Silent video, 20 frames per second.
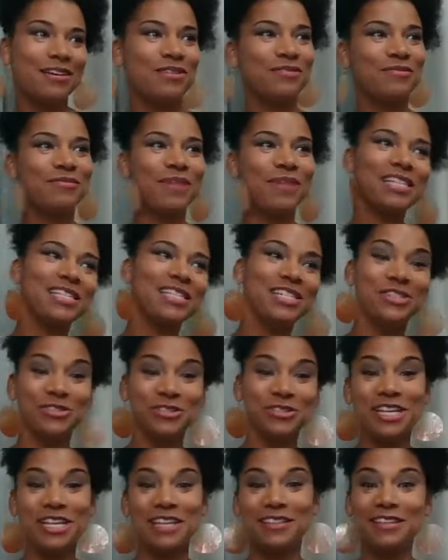Yeah.
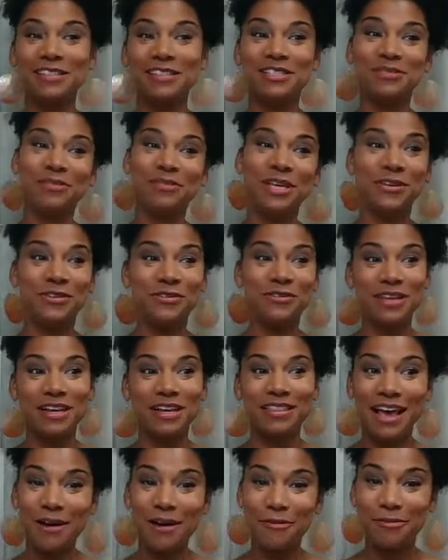You said this to me. You
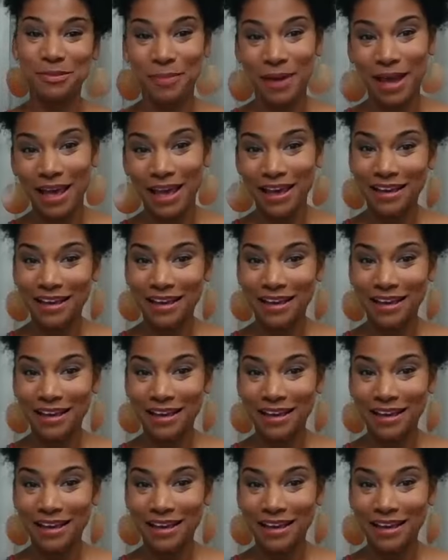think that was bad.